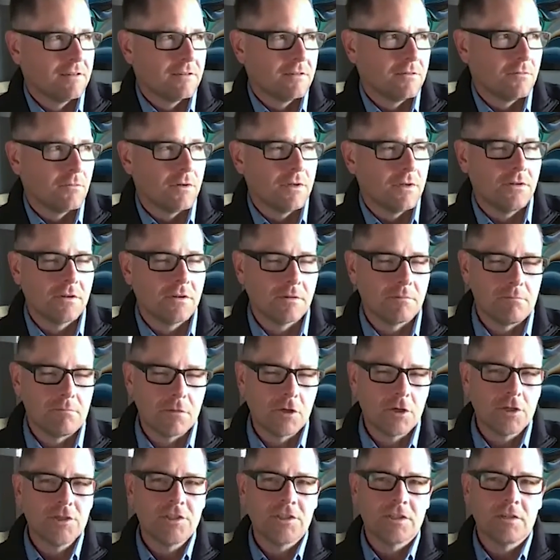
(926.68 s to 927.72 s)
when you can
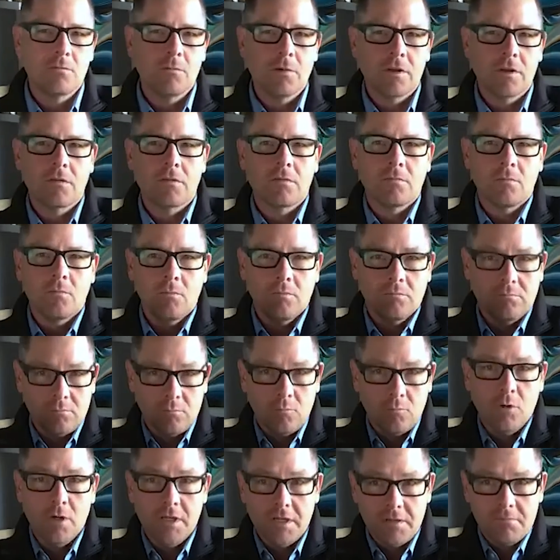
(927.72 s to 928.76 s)
merge it with
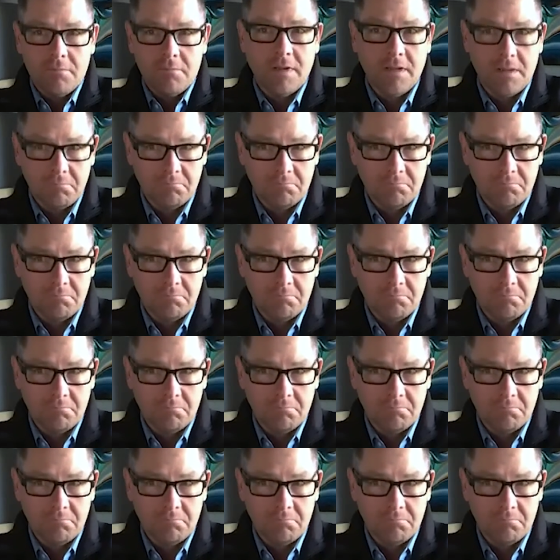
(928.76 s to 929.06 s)
what